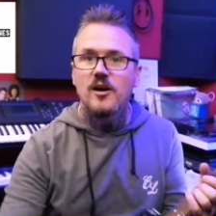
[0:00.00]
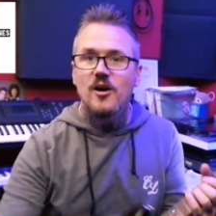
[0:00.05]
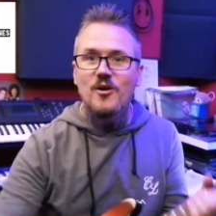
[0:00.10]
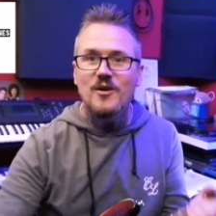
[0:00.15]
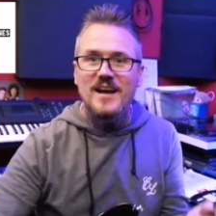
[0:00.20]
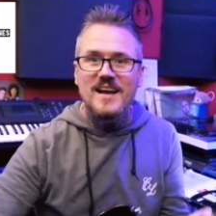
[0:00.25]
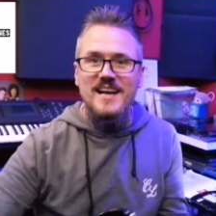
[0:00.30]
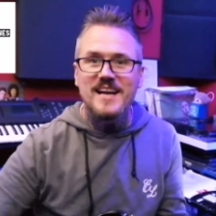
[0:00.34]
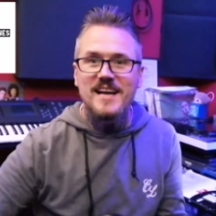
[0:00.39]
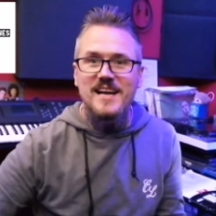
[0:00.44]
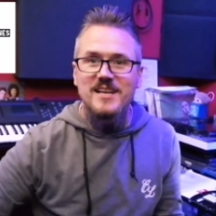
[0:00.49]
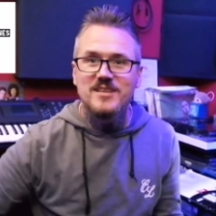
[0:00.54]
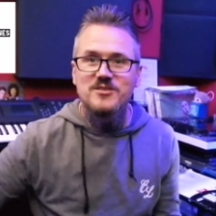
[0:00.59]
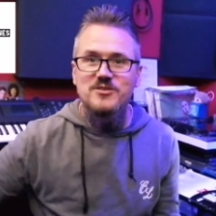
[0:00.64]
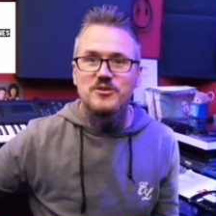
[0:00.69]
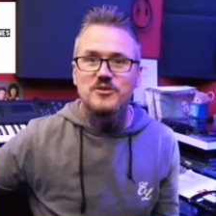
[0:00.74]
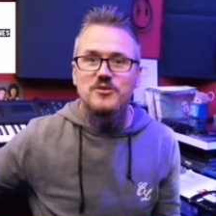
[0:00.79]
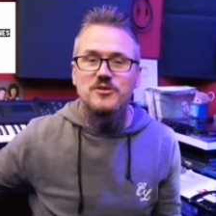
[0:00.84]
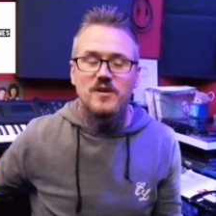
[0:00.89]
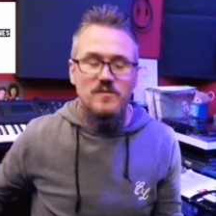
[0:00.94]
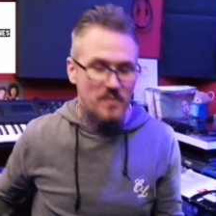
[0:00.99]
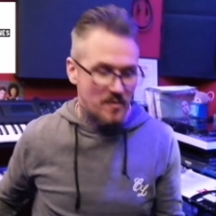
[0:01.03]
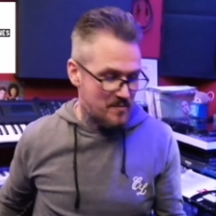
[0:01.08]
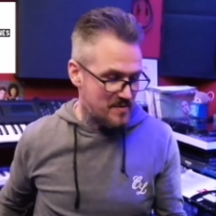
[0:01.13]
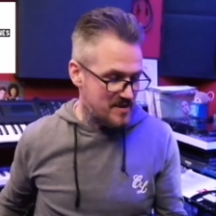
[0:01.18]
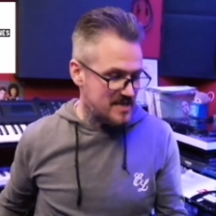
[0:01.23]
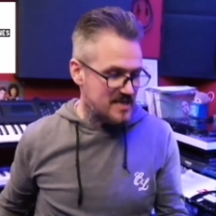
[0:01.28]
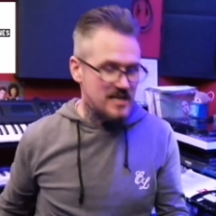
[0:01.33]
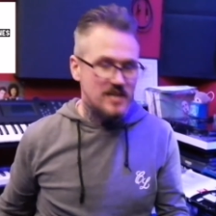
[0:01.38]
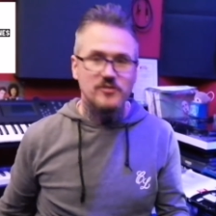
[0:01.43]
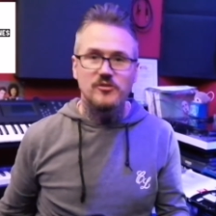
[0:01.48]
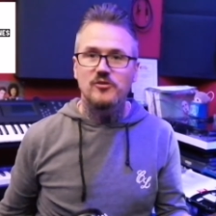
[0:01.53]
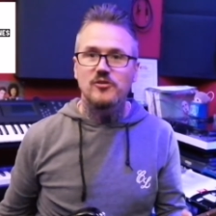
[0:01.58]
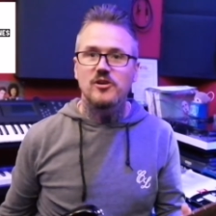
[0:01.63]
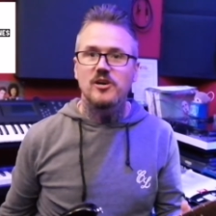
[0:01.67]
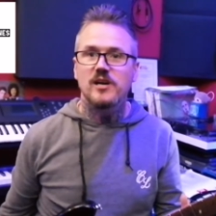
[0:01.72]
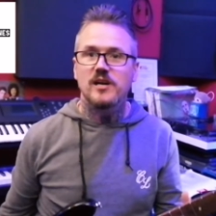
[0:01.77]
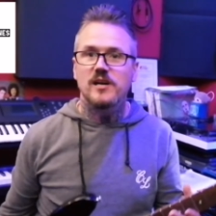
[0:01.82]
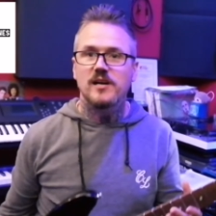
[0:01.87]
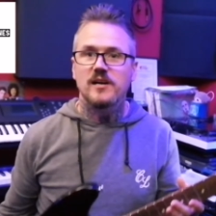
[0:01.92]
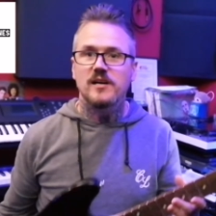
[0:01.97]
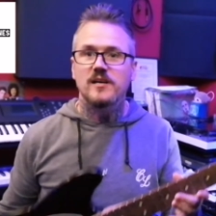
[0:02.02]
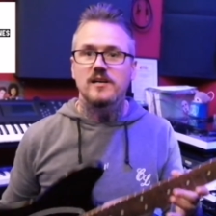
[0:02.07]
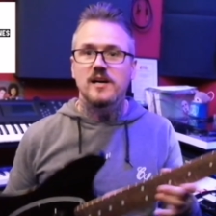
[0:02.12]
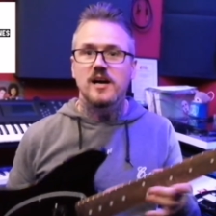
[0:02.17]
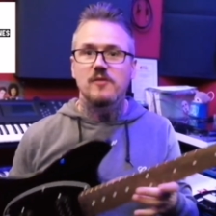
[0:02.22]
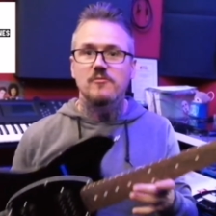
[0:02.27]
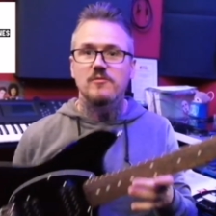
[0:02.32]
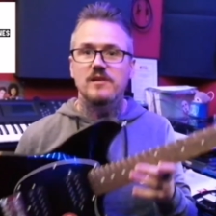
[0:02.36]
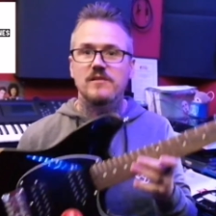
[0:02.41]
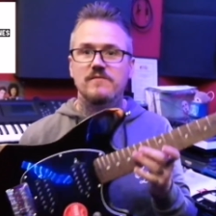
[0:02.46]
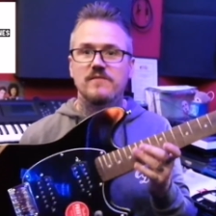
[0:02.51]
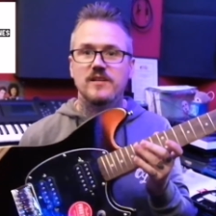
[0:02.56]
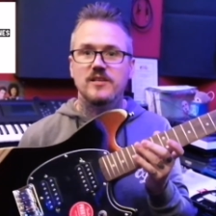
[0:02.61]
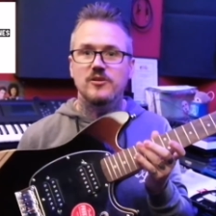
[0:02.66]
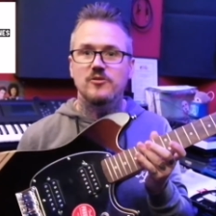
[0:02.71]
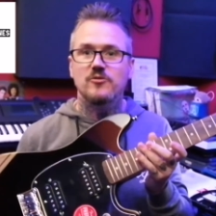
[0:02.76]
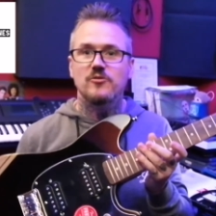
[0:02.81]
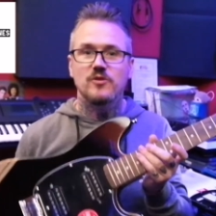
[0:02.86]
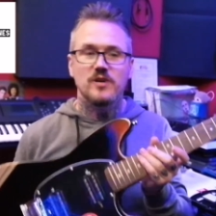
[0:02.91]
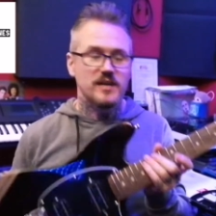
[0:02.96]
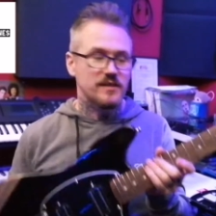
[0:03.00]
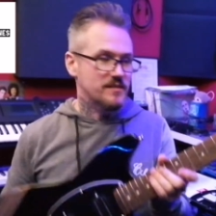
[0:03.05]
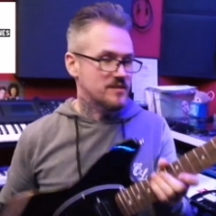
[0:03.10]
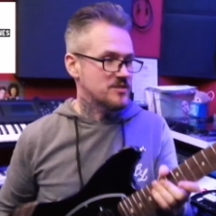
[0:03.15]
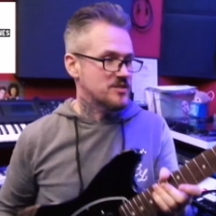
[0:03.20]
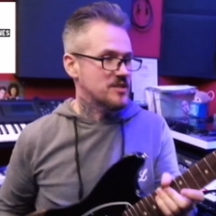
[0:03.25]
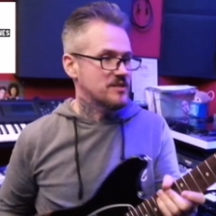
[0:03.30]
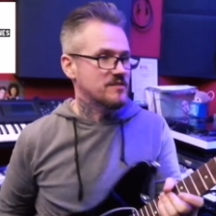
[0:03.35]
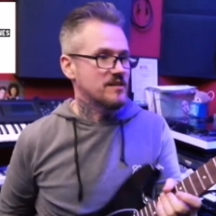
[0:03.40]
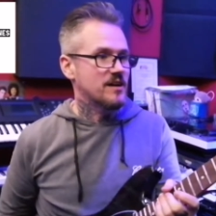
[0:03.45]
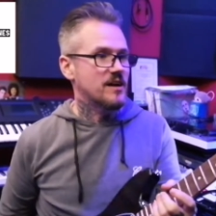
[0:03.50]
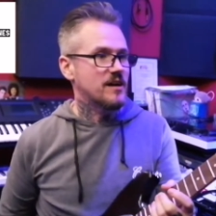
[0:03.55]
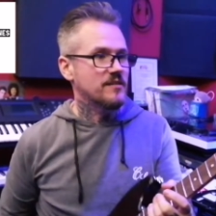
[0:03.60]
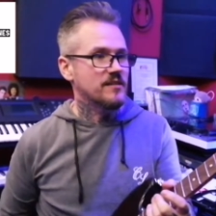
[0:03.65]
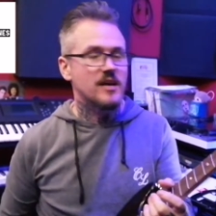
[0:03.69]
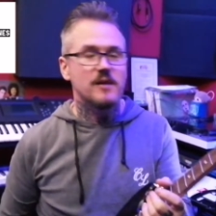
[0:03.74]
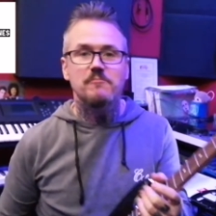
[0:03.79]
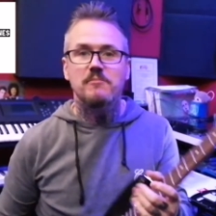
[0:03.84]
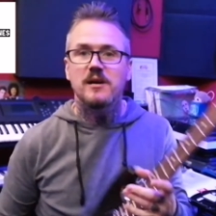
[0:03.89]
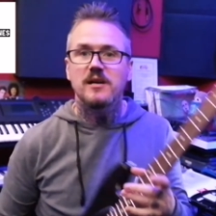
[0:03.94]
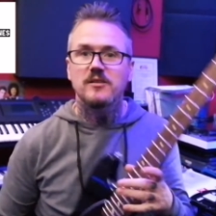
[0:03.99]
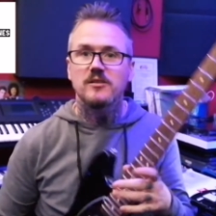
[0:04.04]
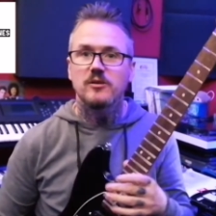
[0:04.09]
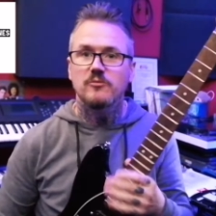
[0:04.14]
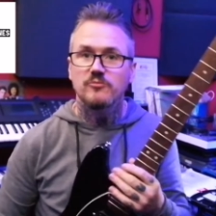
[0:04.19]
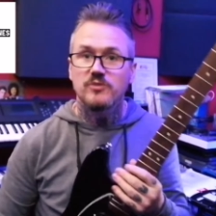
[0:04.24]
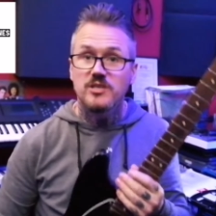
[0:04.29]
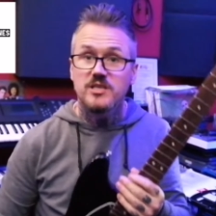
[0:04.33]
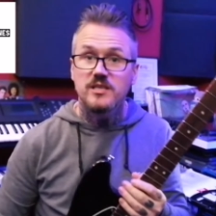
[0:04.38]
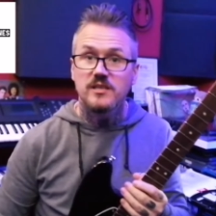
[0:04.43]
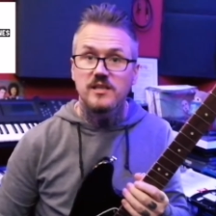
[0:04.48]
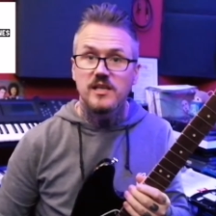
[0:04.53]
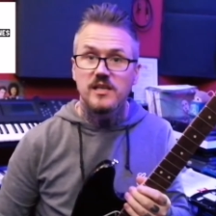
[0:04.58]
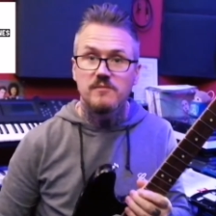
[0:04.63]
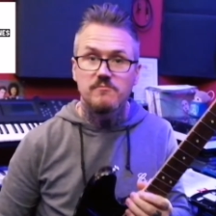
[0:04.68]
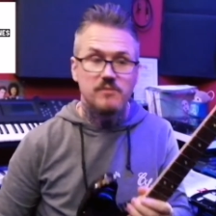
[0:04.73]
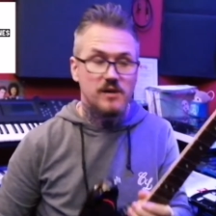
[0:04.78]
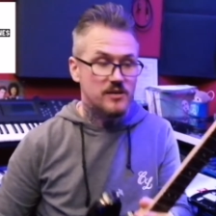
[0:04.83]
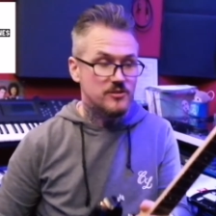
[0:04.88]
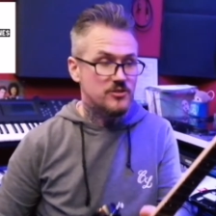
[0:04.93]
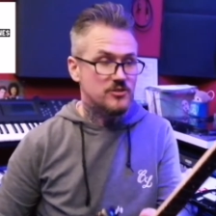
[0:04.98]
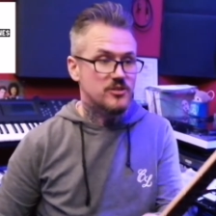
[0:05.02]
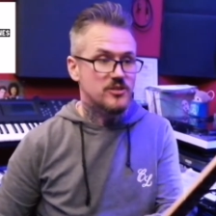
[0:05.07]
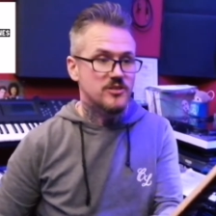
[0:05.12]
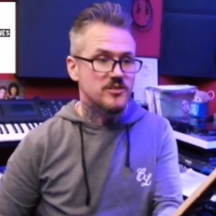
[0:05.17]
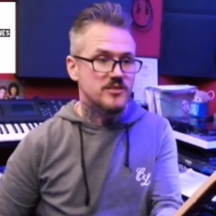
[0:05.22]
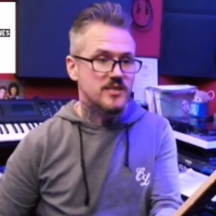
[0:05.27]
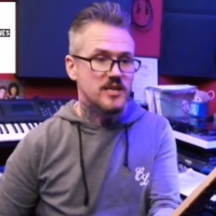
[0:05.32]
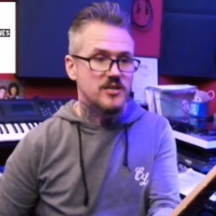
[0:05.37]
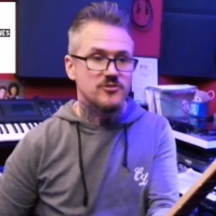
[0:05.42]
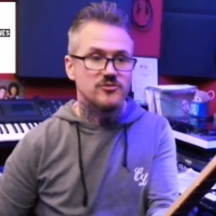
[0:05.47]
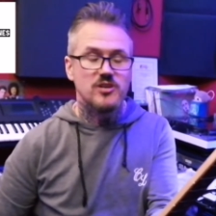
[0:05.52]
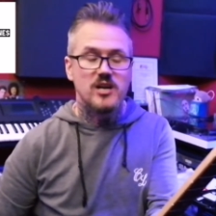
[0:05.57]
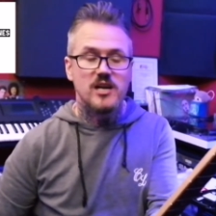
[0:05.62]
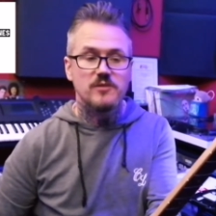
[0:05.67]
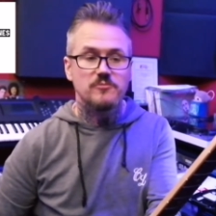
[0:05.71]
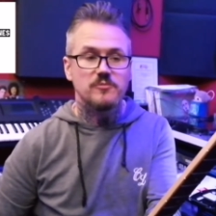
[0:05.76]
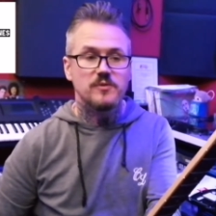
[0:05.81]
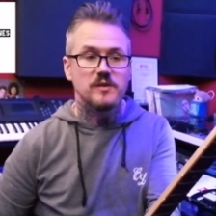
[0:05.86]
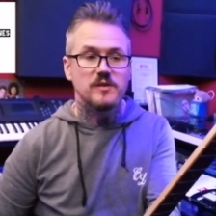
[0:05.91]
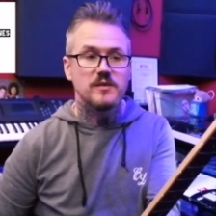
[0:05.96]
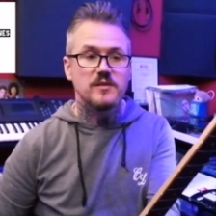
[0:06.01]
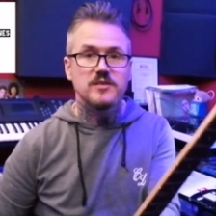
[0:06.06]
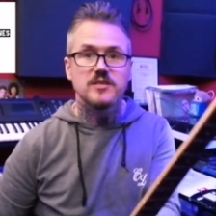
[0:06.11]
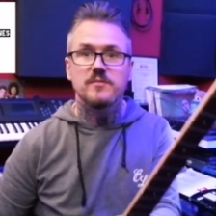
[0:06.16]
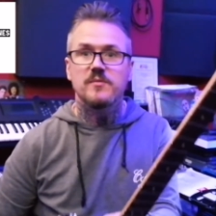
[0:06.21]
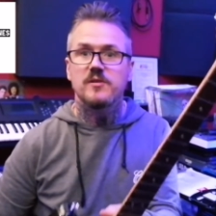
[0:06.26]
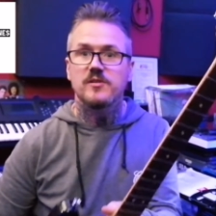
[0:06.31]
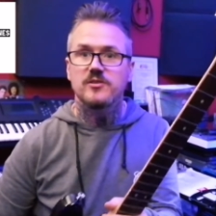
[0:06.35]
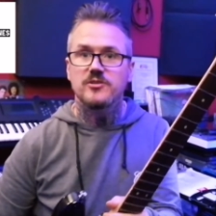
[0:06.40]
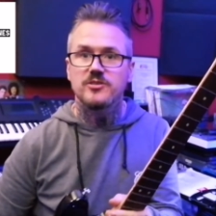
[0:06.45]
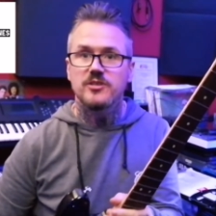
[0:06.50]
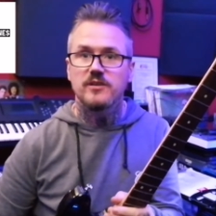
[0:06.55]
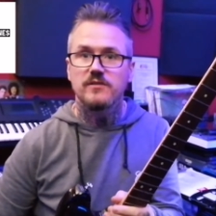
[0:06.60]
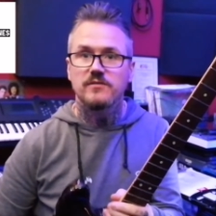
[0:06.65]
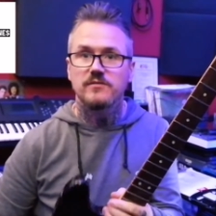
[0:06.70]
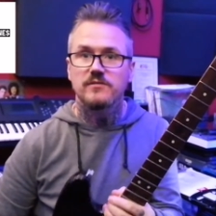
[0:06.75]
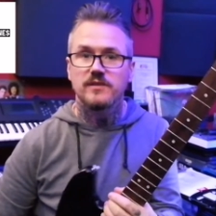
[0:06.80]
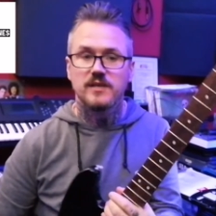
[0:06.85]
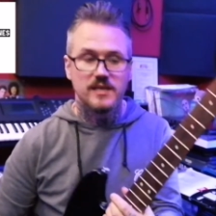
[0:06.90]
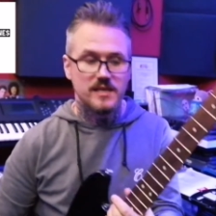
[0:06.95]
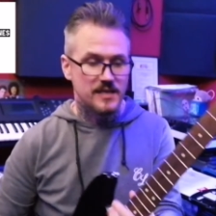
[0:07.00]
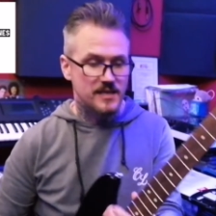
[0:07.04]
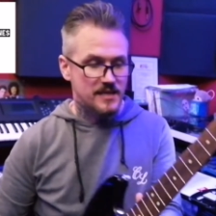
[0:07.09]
Alright, so I've been meaning to do a, a wee video of this guitar that I picked up recently, but I just got sidetracked with some other stuff.